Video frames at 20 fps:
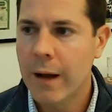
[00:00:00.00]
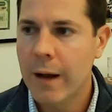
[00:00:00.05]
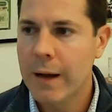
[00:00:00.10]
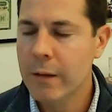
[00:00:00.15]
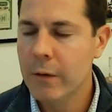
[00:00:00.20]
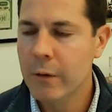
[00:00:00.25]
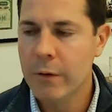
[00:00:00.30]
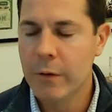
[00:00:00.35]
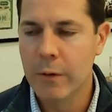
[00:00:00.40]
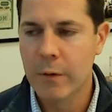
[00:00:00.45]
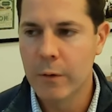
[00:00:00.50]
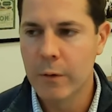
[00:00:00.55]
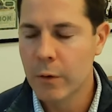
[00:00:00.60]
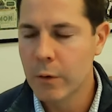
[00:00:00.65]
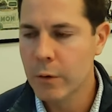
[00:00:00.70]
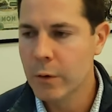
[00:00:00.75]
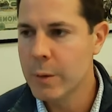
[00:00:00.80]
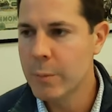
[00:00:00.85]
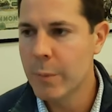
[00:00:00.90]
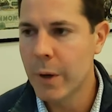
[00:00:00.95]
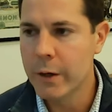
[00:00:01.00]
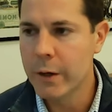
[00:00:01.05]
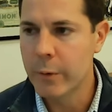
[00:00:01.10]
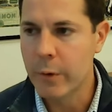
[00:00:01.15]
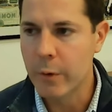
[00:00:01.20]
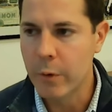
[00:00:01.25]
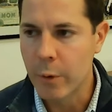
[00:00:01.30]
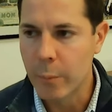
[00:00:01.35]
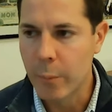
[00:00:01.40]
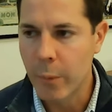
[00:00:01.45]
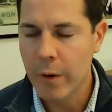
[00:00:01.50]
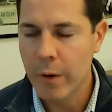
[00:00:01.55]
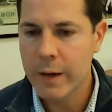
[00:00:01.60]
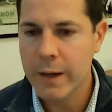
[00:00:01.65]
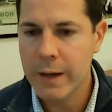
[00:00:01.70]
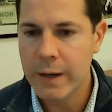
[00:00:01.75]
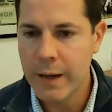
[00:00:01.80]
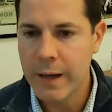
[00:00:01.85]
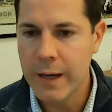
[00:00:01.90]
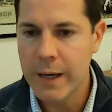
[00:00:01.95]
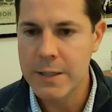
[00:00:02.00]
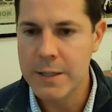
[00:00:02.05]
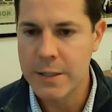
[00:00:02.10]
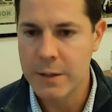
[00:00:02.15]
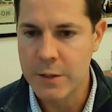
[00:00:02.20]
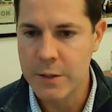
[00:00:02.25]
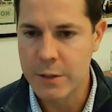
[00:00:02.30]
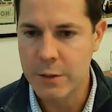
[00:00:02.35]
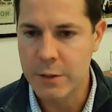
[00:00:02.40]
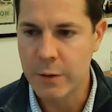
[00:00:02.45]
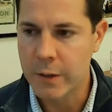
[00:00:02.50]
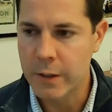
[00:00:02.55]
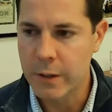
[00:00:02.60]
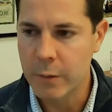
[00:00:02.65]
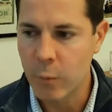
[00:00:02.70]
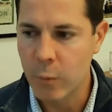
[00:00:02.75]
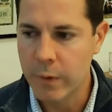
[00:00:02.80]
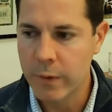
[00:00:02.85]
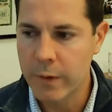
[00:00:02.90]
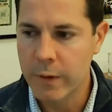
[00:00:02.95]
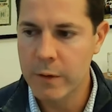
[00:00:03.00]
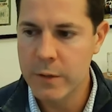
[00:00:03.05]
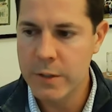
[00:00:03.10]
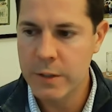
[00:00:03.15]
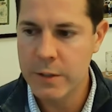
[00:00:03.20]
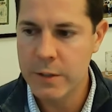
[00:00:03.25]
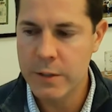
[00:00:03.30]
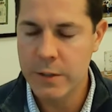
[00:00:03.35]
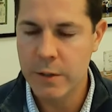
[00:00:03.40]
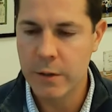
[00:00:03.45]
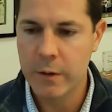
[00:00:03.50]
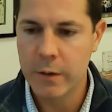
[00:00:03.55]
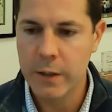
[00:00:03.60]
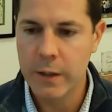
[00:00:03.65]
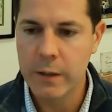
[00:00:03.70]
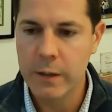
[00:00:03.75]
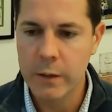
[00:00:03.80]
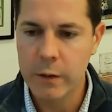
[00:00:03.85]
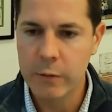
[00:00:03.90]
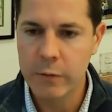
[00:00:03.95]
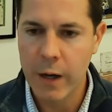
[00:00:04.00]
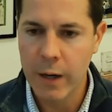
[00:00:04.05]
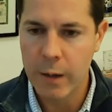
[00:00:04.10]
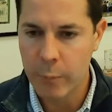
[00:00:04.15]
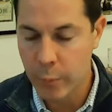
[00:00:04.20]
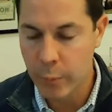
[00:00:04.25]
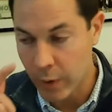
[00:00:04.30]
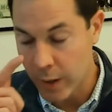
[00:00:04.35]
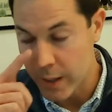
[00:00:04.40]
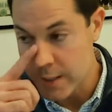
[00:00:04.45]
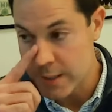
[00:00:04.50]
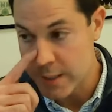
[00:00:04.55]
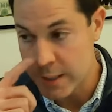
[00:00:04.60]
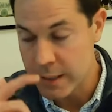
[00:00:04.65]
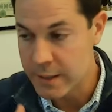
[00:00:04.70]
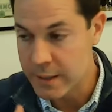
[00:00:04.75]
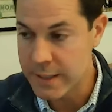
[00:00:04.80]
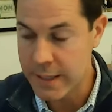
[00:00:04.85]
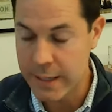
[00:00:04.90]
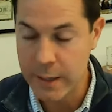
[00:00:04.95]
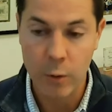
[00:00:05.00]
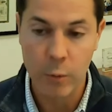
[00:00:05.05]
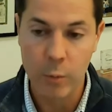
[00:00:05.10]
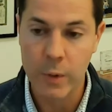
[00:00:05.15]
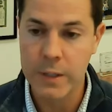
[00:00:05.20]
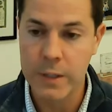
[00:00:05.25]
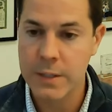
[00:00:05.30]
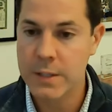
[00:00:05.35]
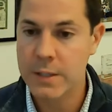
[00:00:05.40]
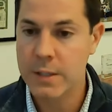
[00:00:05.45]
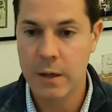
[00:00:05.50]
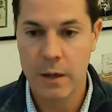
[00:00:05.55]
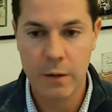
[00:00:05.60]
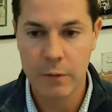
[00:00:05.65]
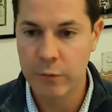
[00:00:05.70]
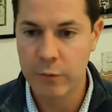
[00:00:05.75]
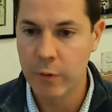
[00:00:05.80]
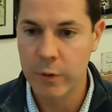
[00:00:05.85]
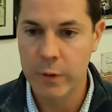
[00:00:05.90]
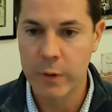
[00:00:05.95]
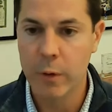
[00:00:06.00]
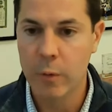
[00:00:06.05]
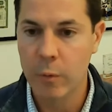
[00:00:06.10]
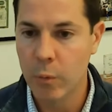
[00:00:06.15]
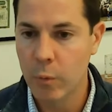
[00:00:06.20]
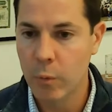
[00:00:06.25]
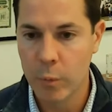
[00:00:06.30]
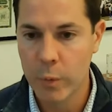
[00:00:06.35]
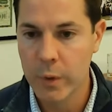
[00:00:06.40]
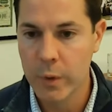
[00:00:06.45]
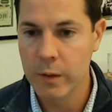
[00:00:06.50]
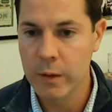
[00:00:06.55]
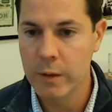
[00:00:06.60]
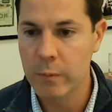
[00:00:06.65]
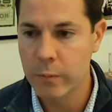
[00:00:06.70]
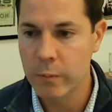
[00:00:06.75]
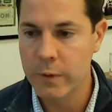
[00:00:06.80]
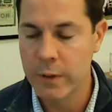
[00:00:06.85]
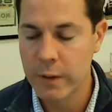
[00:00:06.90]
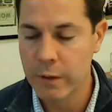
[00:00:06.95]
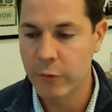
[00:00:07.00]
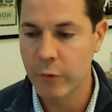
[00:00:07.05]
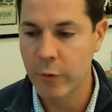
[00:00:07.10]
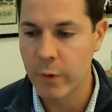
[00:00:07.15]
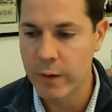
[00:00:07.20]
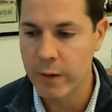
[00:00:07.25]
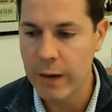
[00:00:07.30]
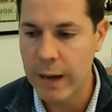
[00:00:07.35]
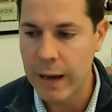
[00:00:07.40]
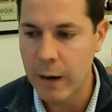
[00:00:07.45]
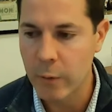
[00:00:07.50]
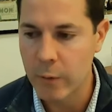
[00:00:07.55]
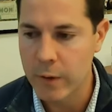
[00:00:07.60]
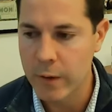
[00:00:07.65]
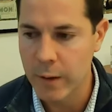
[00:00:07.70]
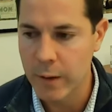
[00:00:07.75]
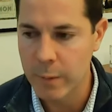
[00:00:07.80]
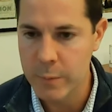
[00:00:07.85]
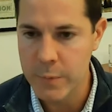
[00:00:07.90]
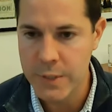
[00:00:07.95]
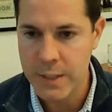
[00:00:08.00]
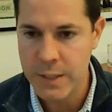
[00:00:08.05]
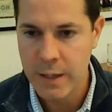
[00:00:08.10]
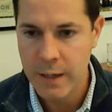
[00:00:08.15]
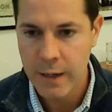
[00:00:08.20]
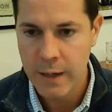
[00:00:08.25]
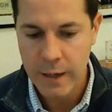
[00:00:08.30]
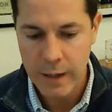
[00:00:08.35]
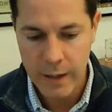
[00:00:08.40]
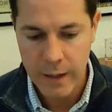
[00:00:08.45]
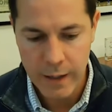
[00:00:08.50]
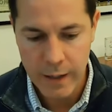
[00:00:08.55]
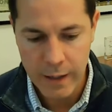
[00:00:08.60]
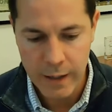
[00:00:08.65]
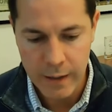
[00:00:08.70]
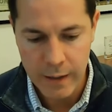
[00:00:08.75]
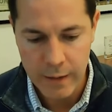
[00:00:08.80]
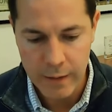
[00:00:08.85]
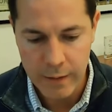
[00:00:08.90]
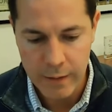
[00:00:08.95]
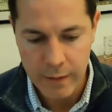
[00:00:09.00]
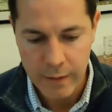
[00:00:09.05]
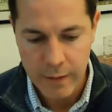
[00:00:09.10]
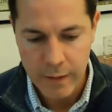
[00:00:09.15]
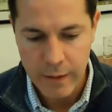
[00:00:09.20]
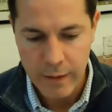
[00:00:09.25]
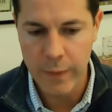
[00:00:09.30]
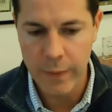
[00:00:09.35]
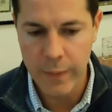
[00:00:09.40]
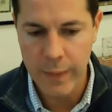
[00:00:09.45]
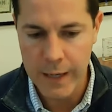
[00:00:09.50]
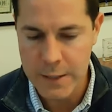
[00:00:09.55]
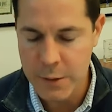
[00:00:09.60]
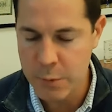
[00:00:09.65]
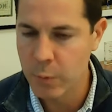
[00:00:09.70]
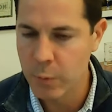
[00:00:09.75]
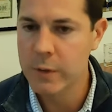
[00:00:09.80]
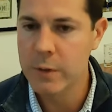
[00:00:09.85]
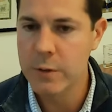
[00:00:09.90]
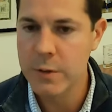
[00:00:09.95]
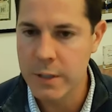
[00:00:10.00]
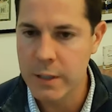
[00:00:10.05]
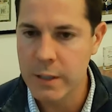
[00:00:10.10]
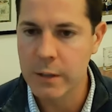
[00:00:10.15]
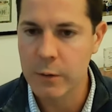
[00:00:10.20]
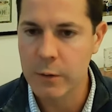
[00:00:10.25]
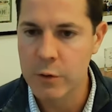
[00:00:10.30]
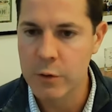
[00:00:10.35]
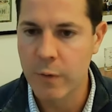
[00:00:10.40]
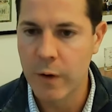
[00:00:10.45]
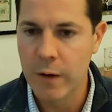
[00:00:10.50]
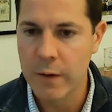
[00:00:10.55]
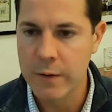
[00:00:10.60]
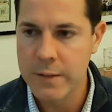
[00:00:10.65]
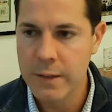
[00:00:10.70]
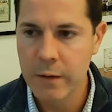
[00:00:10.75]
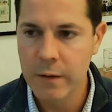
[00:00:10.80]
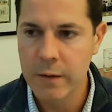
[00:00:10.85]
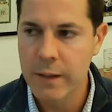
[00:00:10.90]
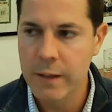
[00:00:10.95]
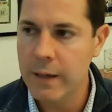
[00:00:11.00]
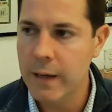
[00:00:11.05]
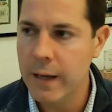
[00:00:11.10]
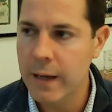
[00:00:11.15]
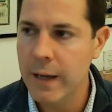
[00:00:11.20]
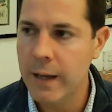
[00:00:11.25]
I learned early in my career the market hates uncertainty. When there's uncertainty, you've got to price in tail risks of you know really different outcomes, and that's when you see huge volatility.